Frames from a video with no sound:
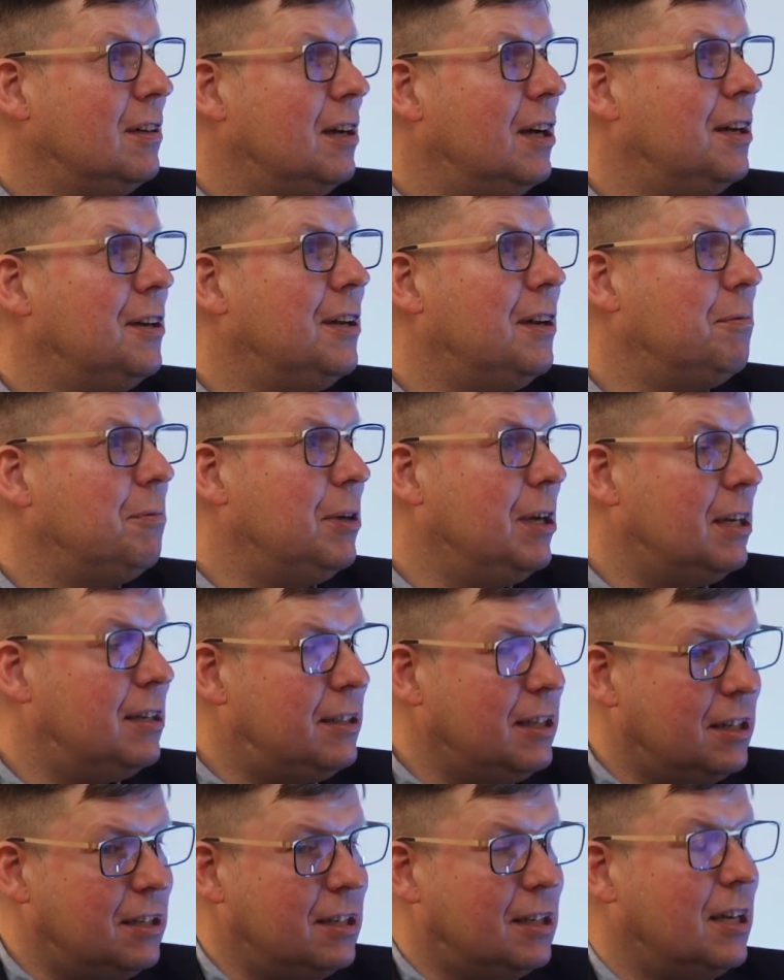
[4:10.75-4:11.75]
and that we are
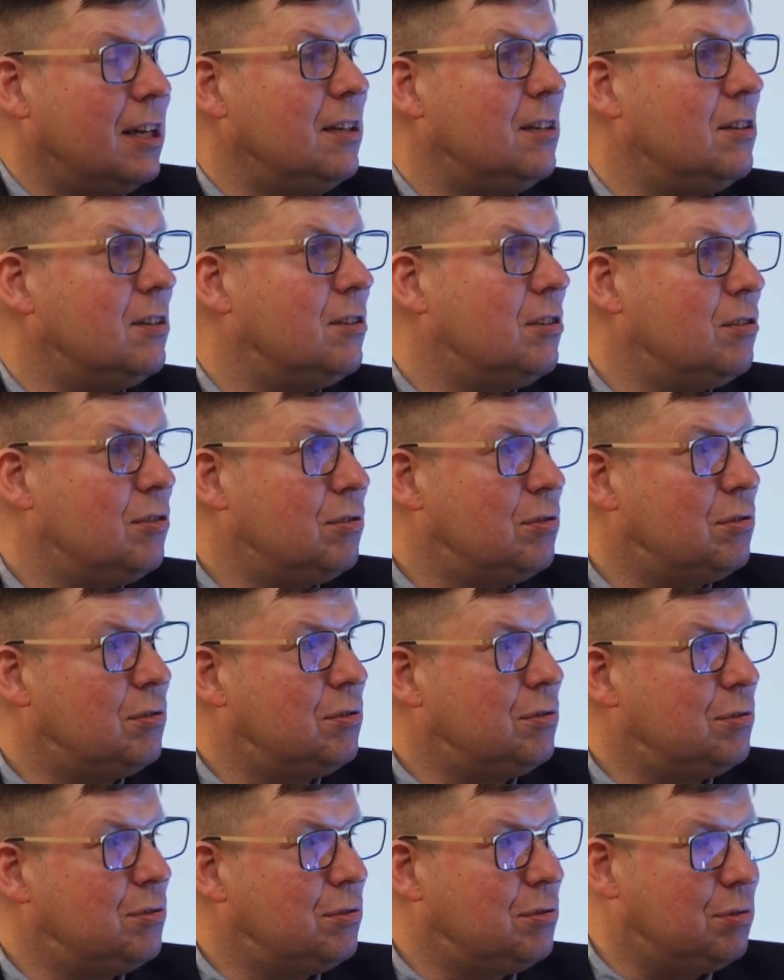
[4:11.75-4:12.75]
dedicated
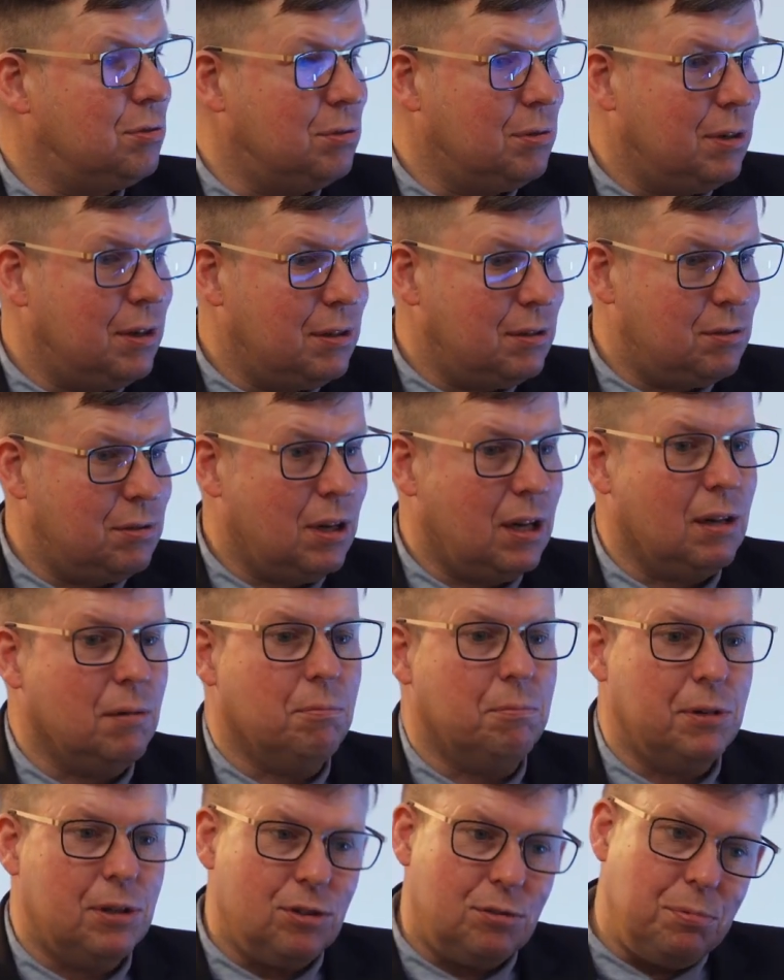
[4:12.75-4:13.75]
to
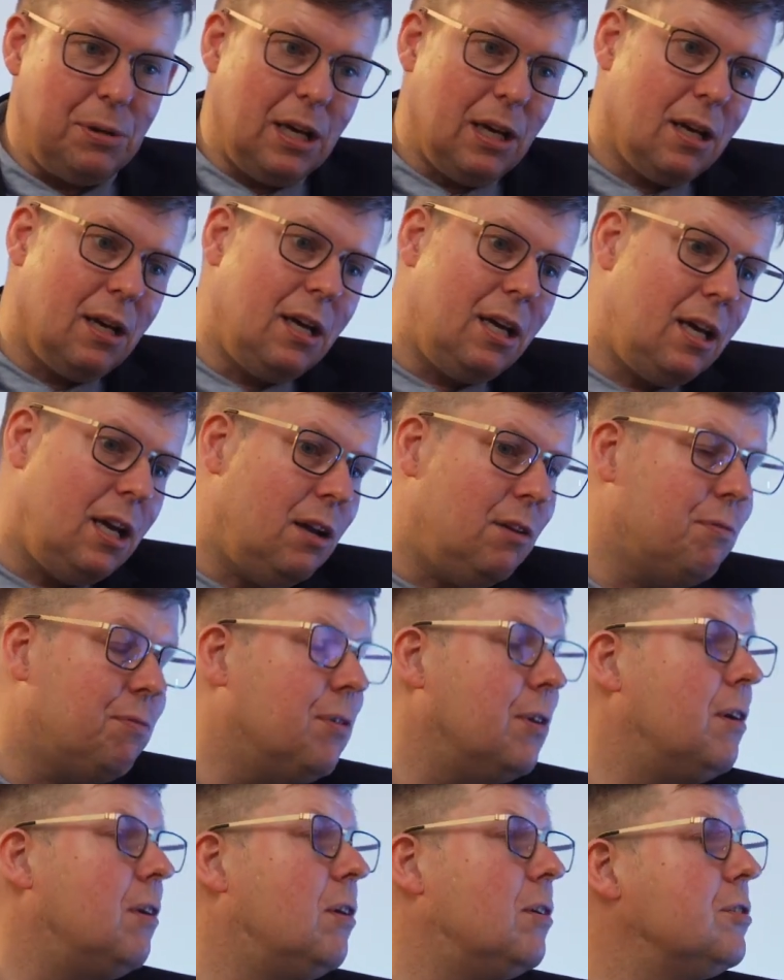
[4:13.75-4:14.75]
help, because we are in
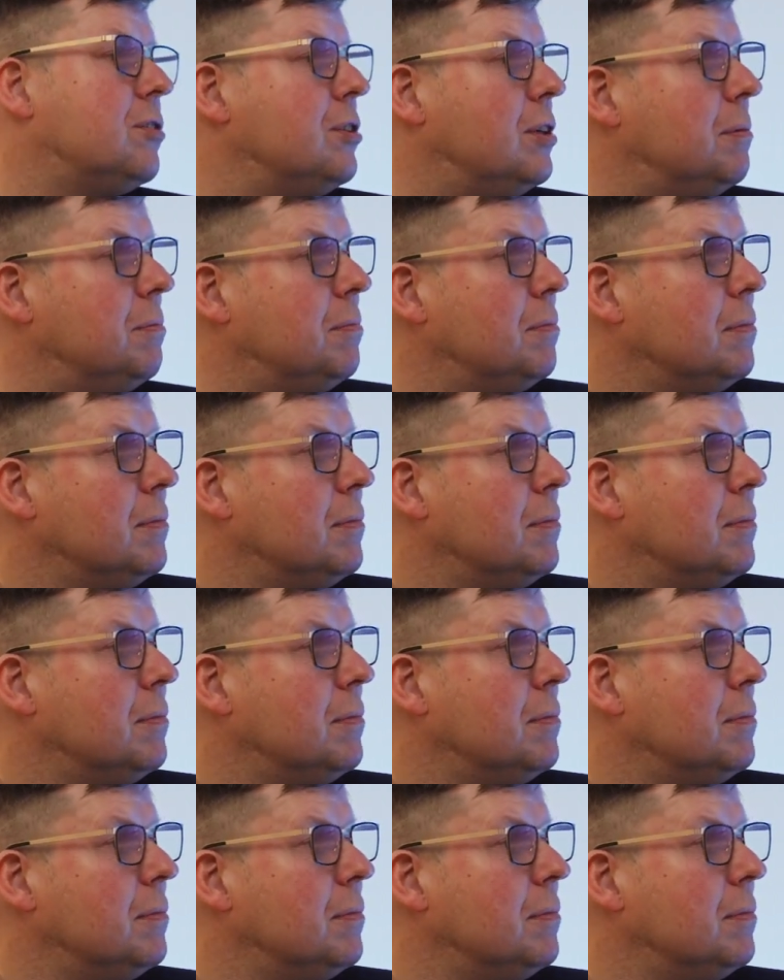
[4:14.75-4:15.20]
for the long term.